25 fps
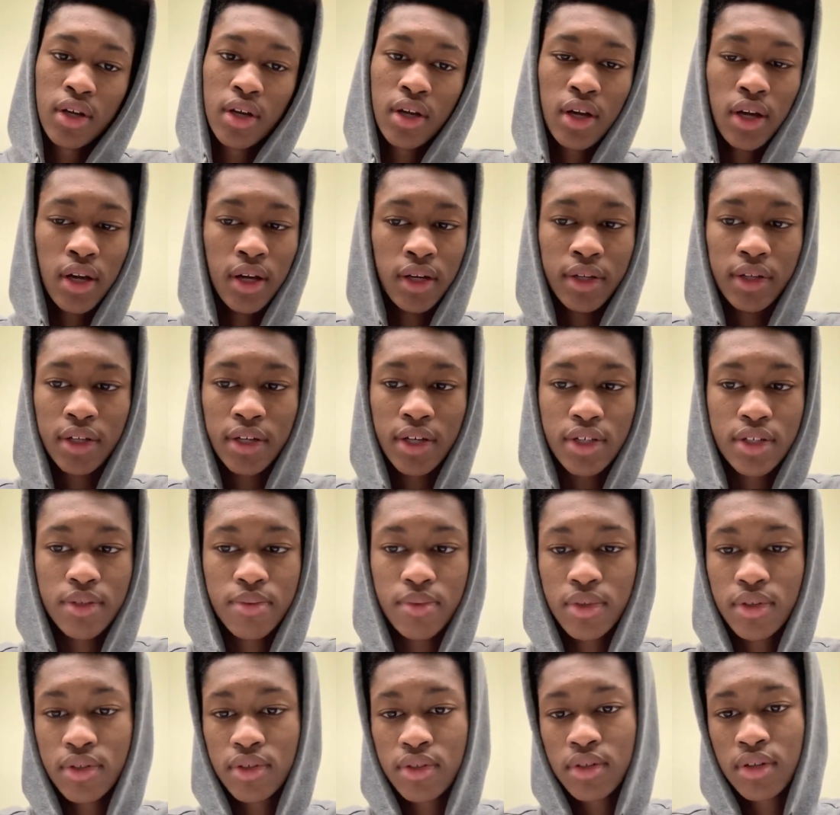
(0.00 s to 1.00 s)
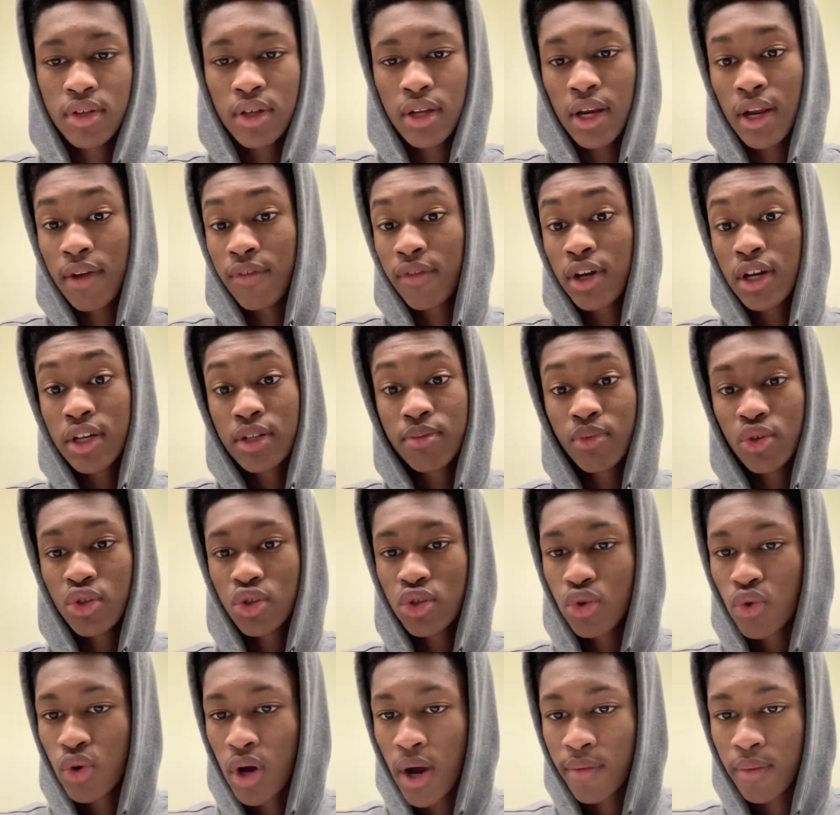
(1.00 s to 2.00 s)
any customers. And if customers
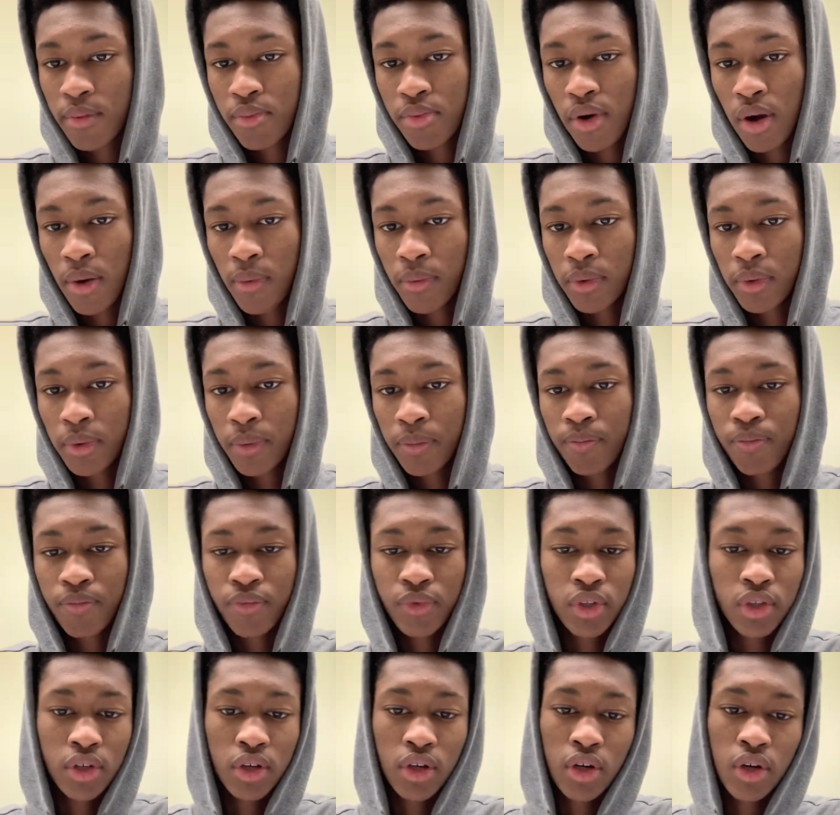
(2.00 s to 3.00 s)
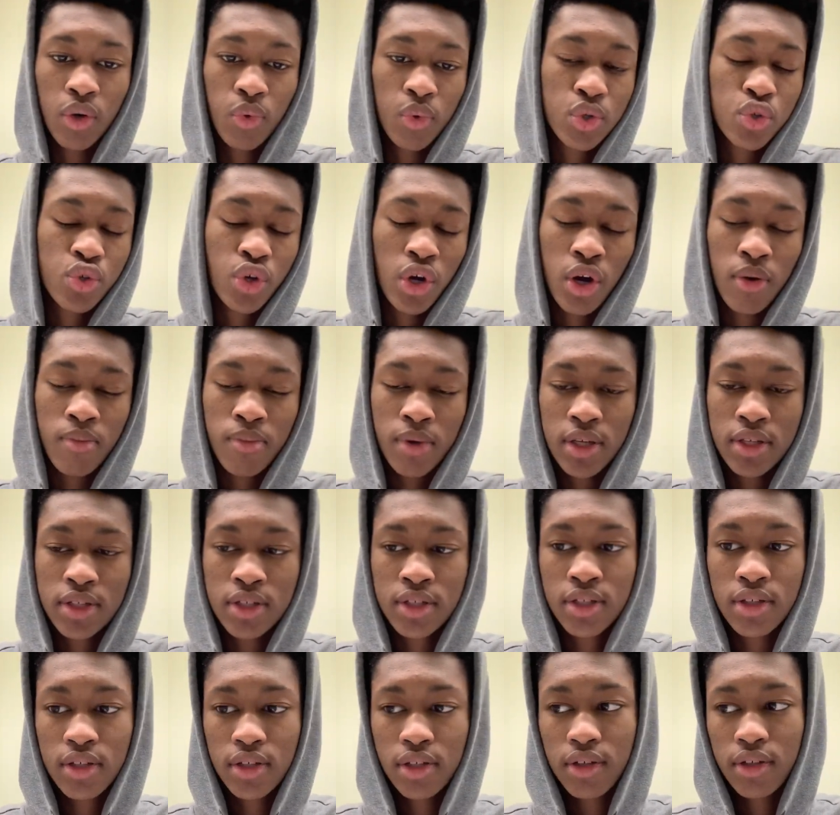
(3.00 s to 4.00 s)
do have a problem, we try our best
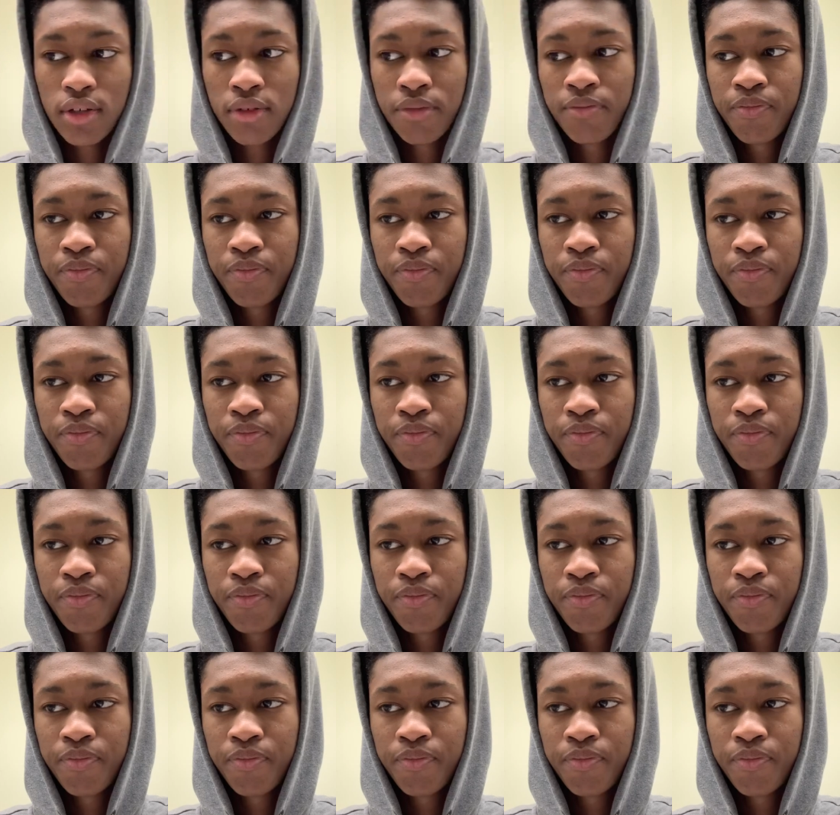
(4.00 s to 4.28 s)
to,